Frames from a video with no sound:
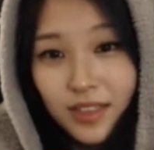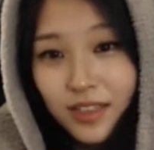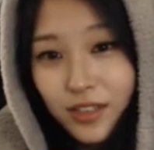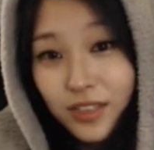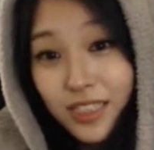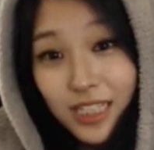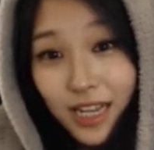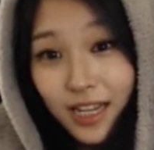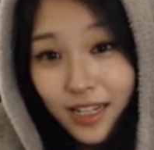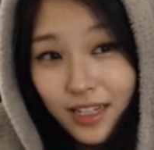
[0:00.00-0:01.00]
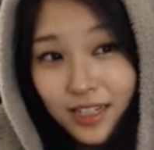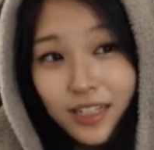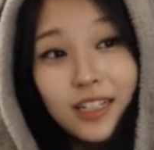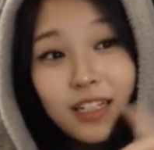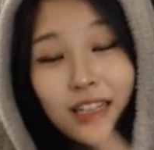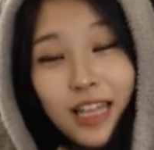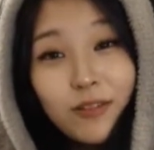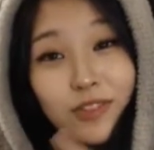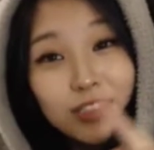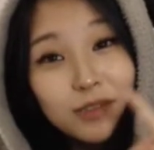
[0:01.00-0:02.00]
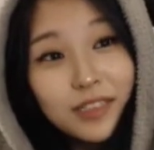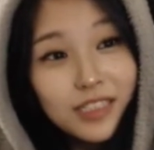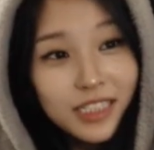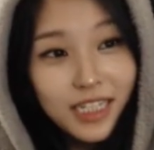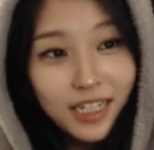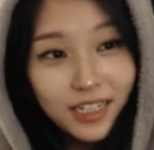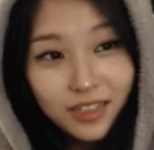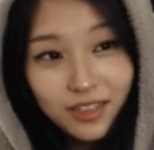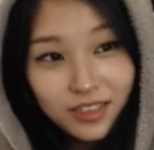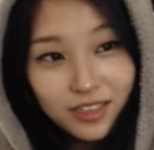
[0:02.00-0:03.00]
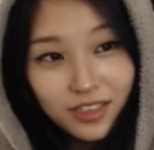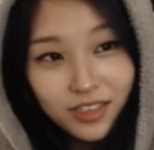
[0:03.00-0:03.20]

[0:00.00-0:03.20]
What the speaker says: There's Zed. That was when Zed,